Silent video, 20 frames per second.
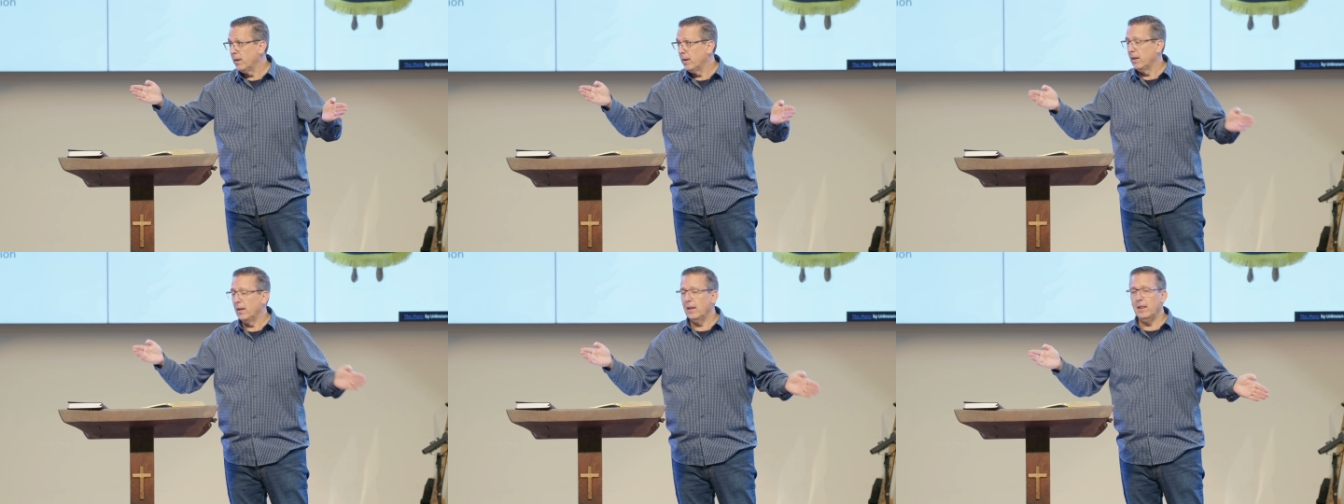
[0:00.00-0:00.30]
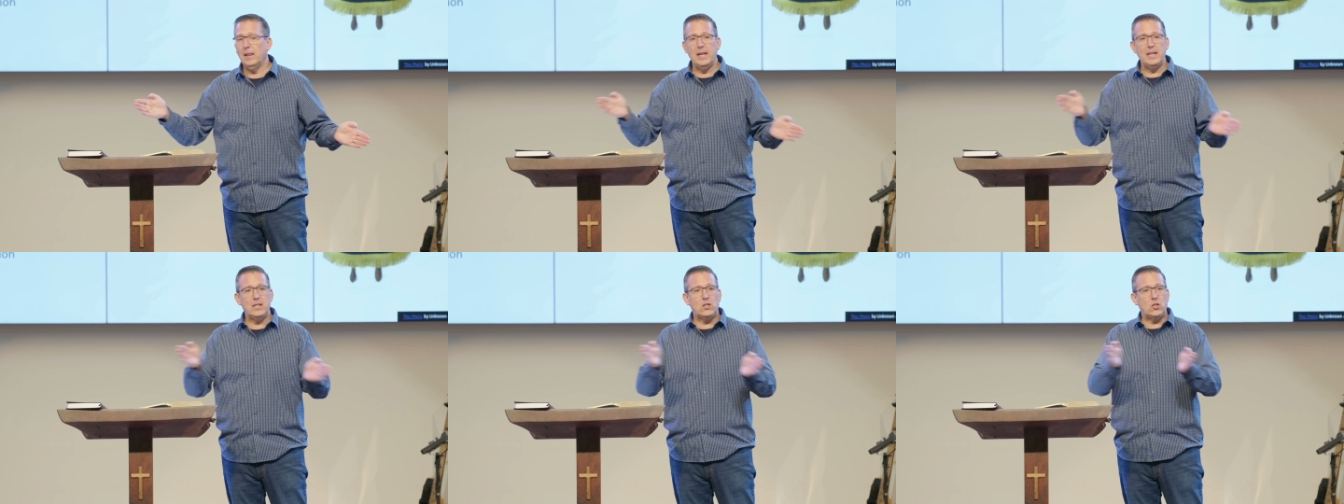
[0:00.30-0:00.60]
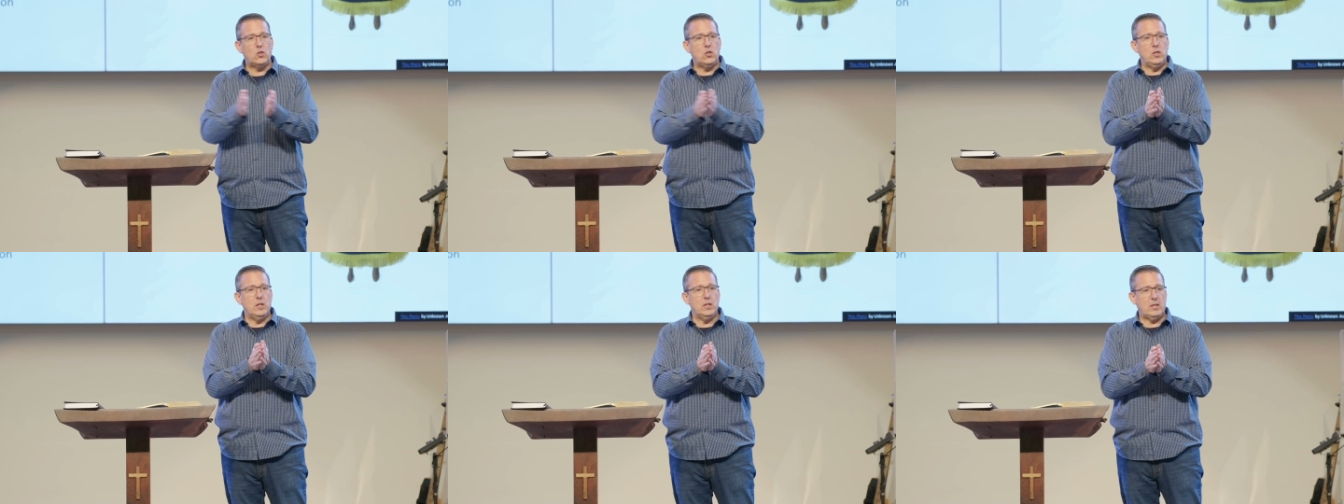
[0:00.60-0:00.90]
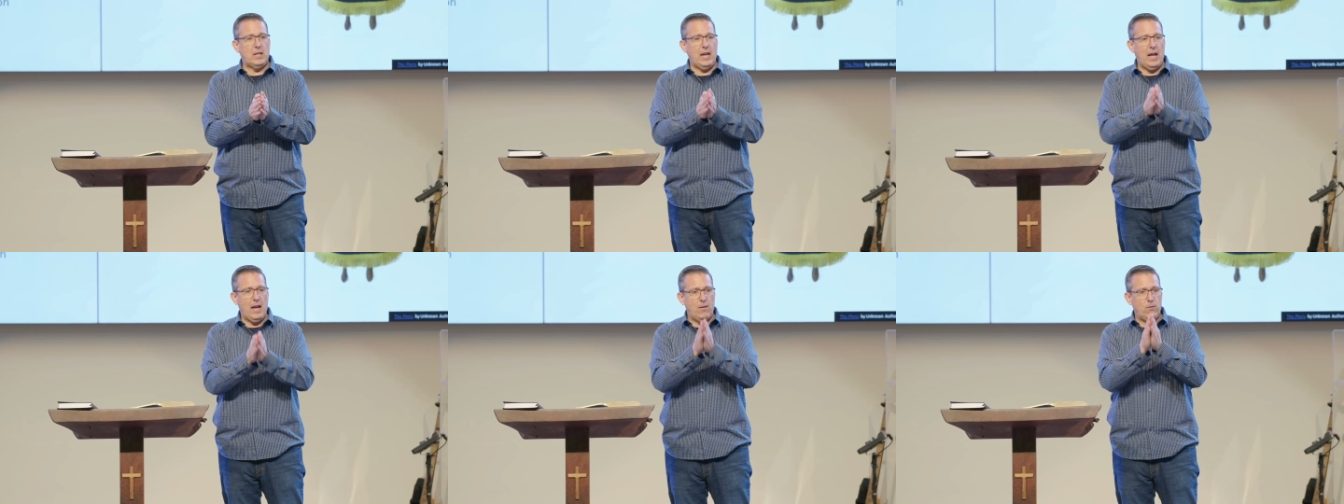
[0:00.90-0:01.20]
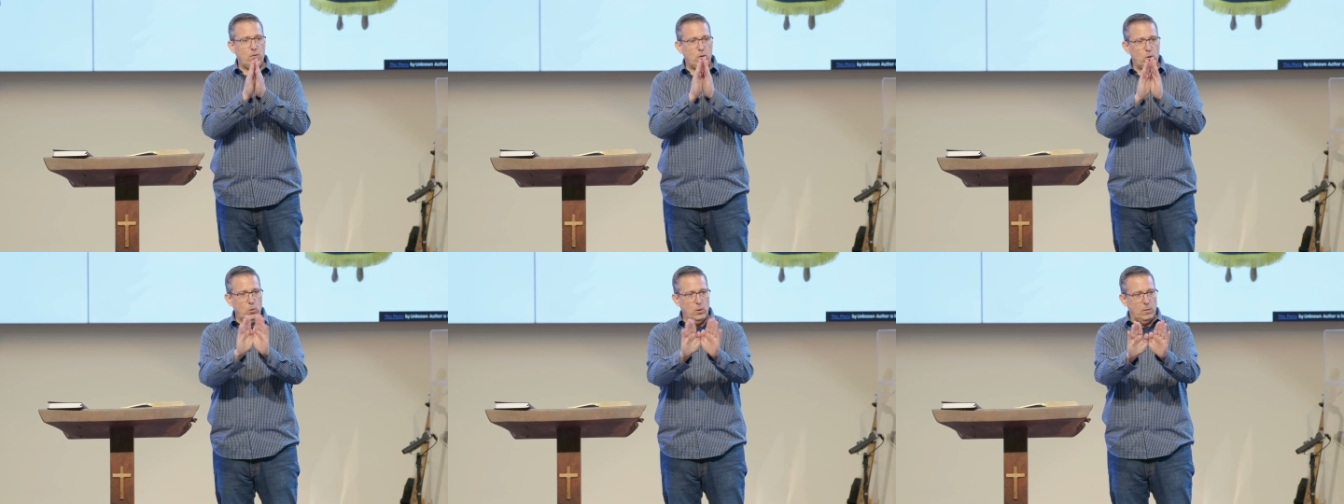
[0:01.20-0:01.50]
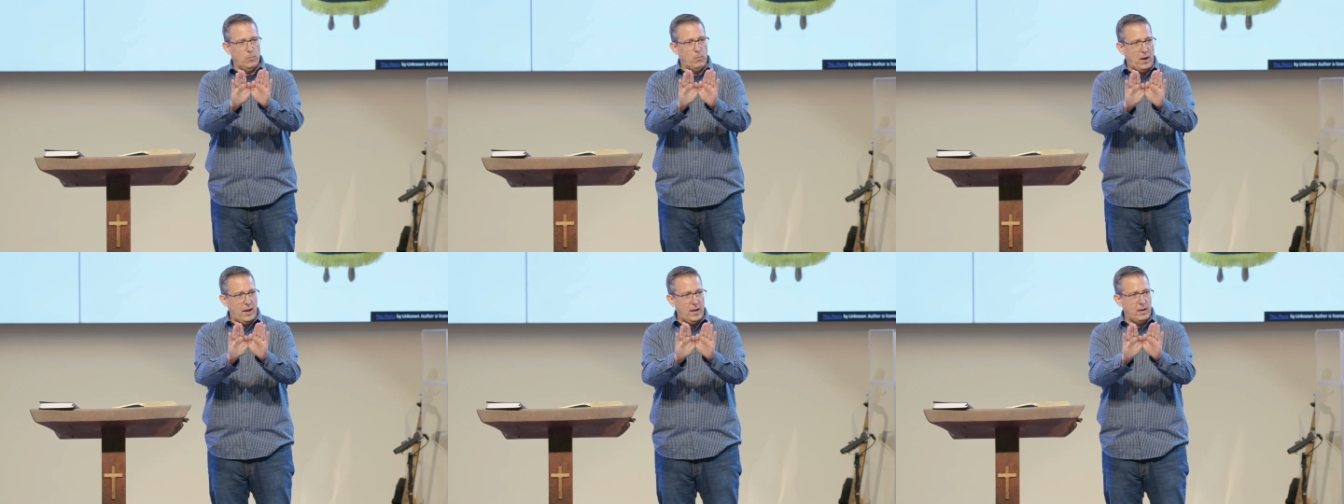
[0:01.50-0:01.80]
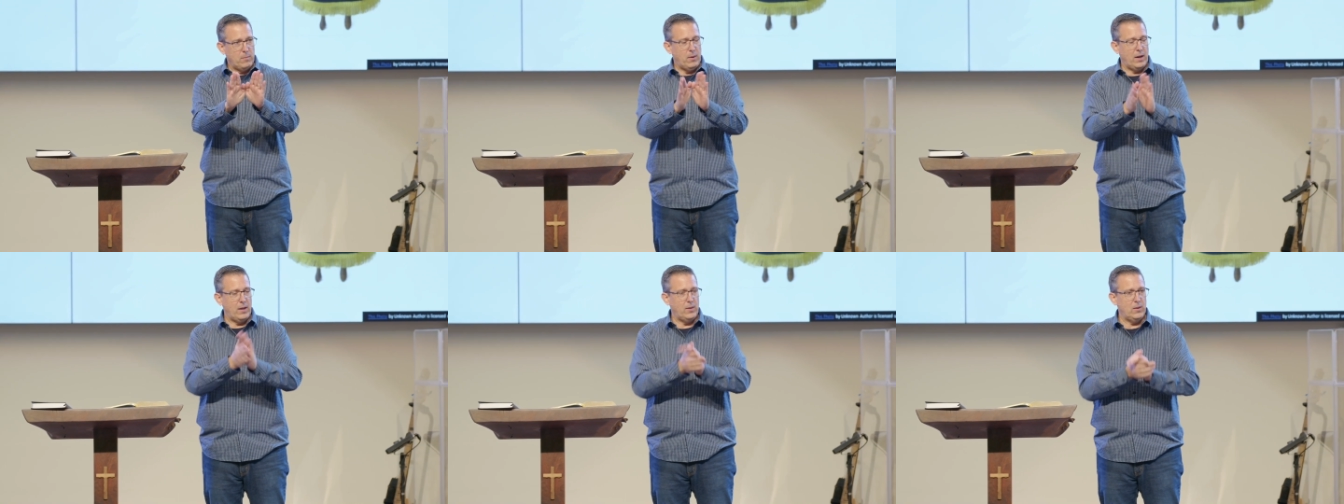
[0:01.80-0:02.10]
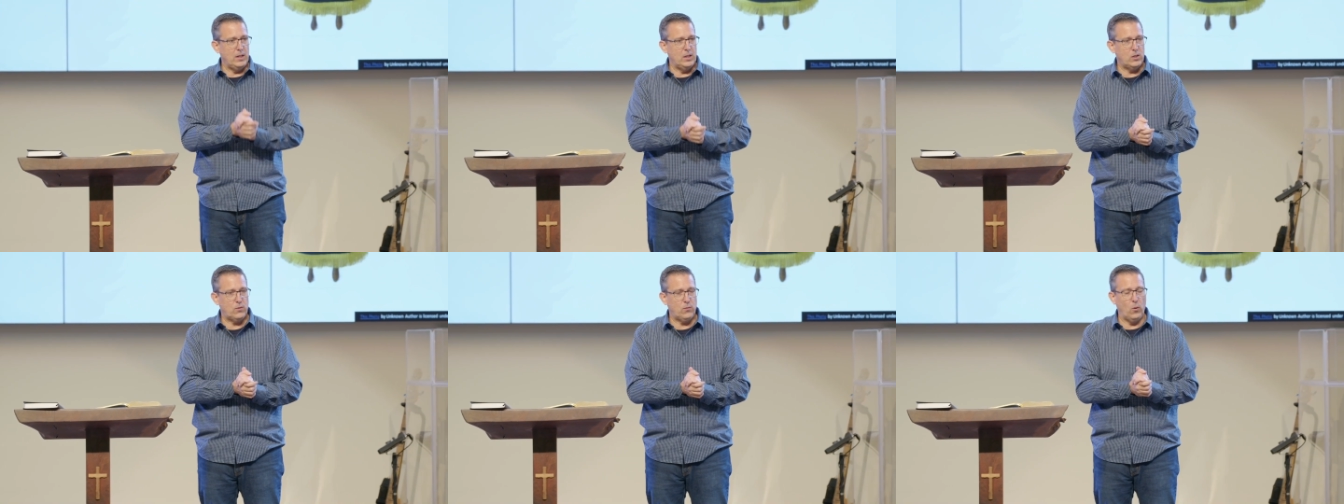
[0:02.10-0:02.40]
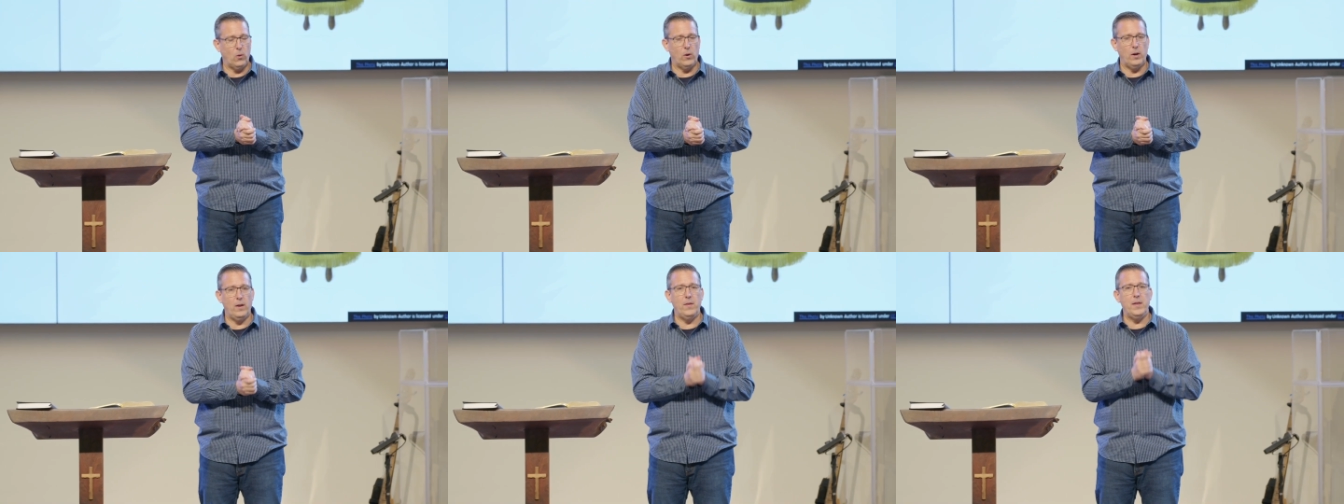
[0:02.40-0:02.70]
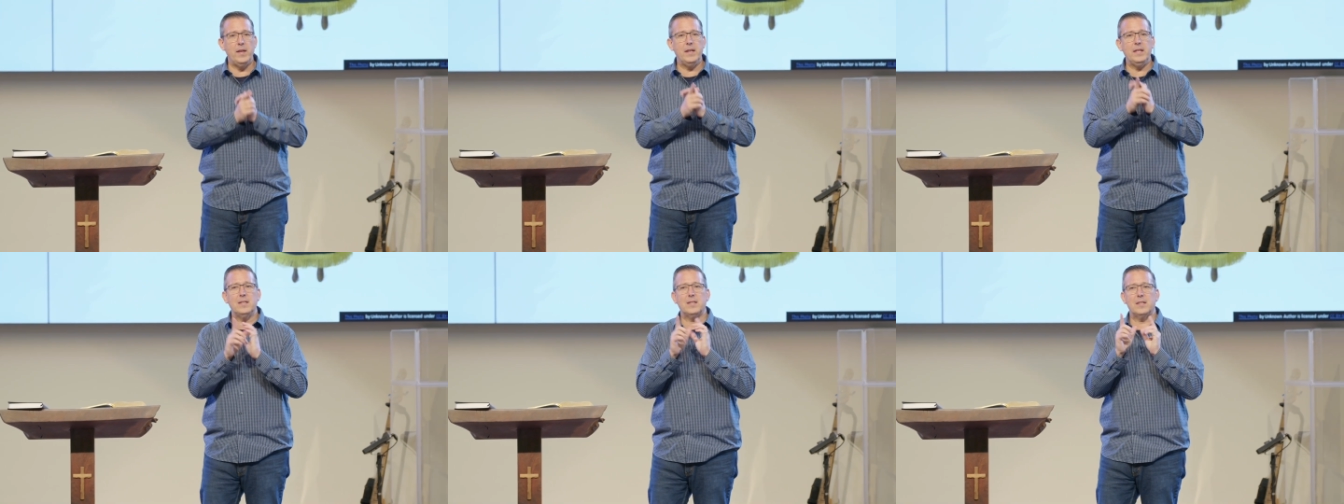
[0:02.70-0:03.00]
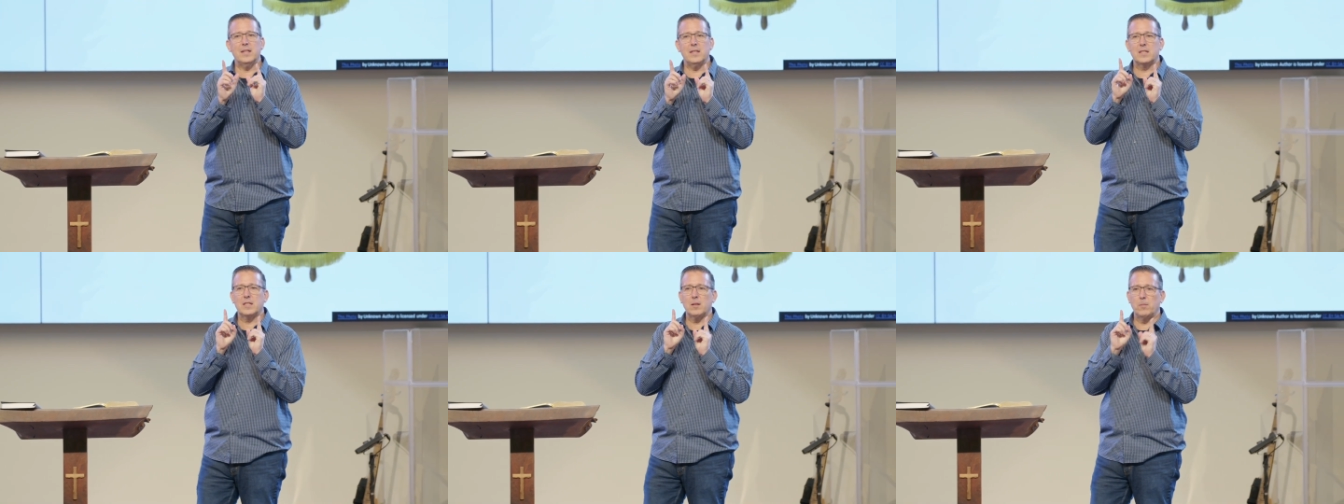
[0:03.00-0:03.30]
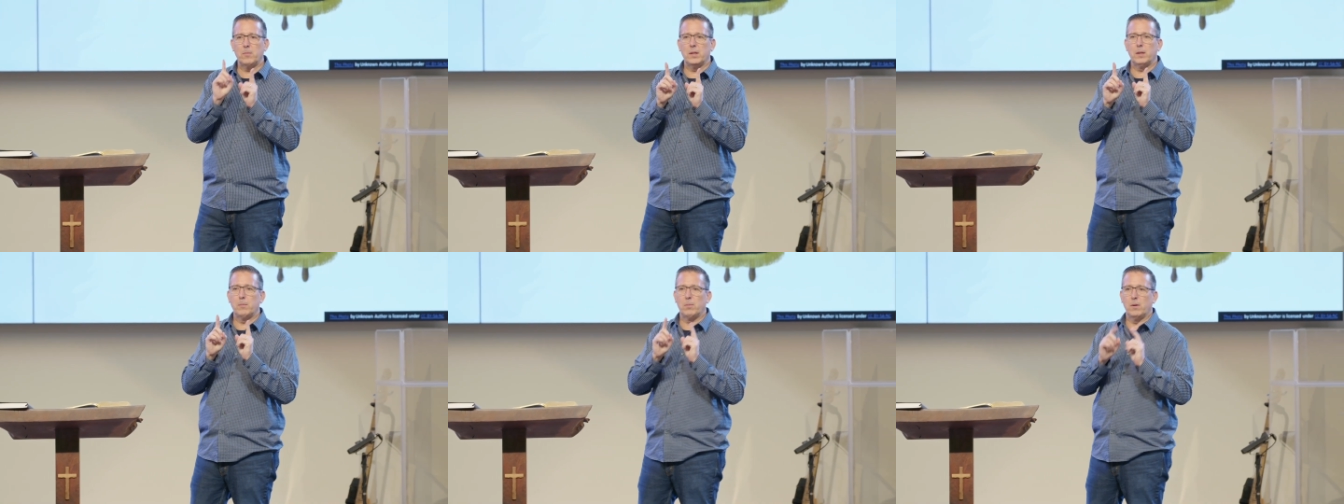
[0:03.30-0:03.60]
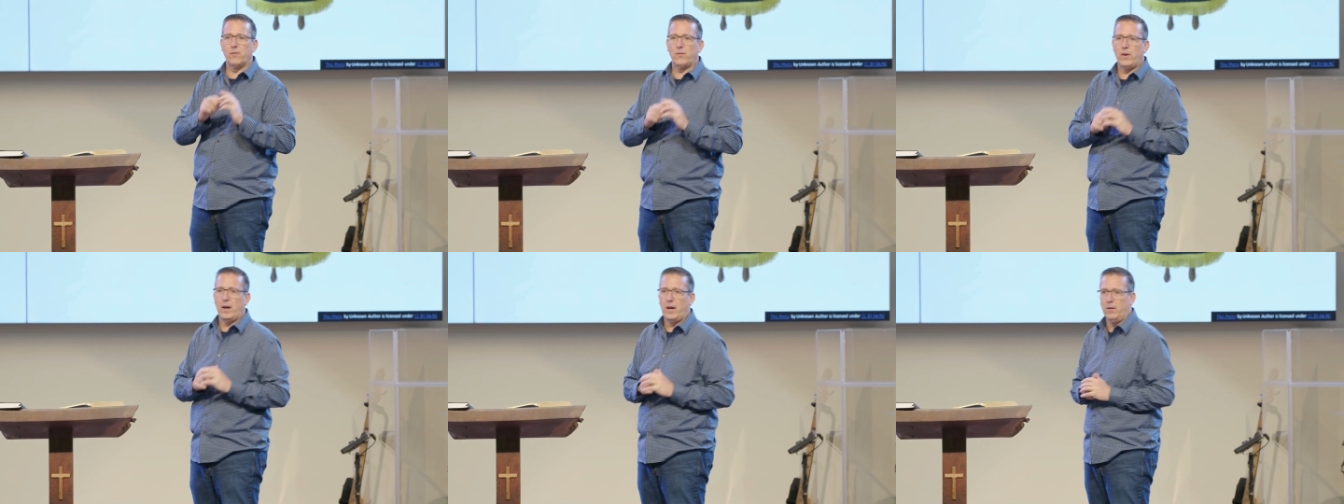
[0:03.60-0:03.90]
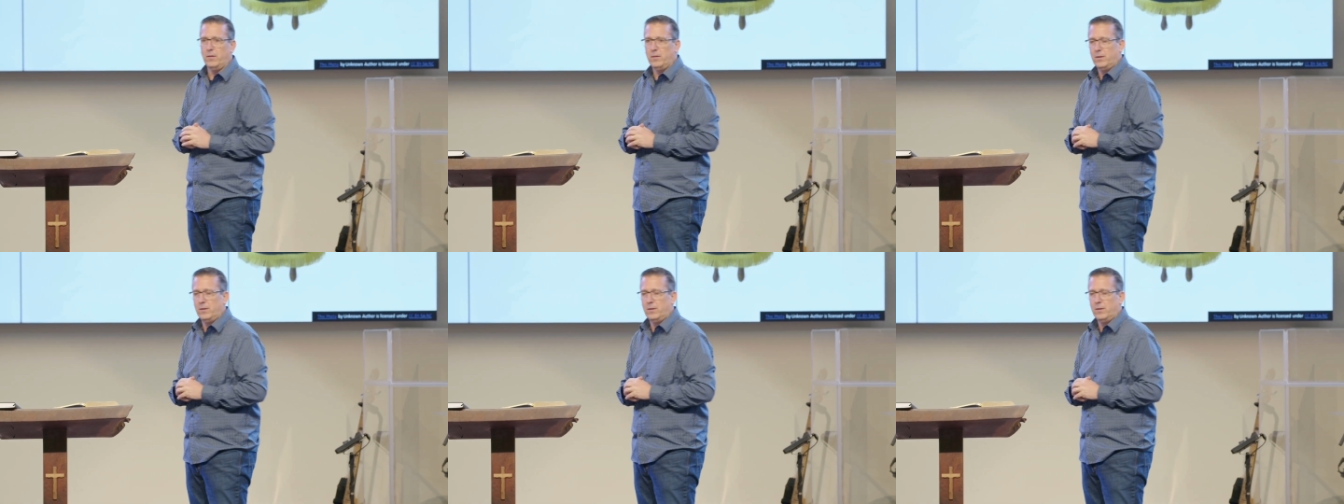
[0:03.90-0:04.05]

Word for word: Let's just have you abide by these four. And then he says something profound.